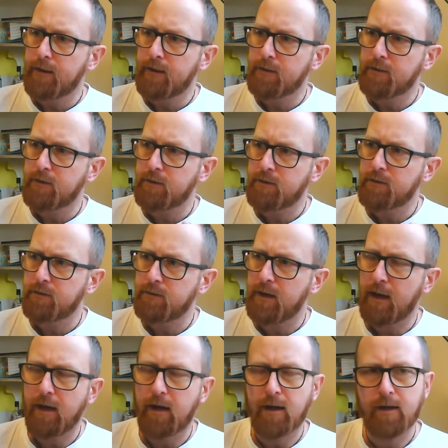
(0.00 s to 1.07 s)
to,
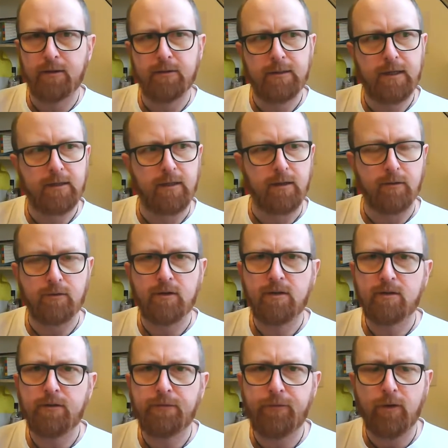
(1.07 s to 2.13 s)
I don't know,
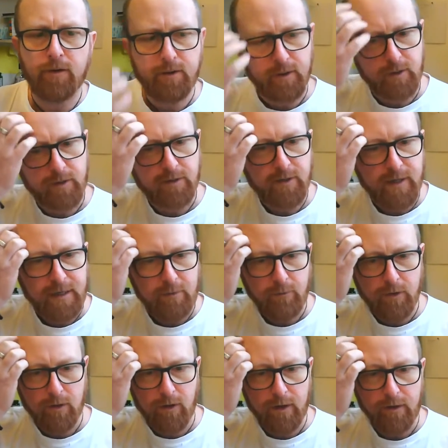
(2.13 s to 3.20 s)
just to foster the same
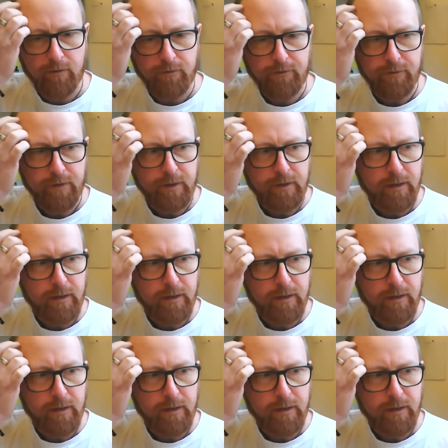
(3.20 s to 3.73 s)
kind of.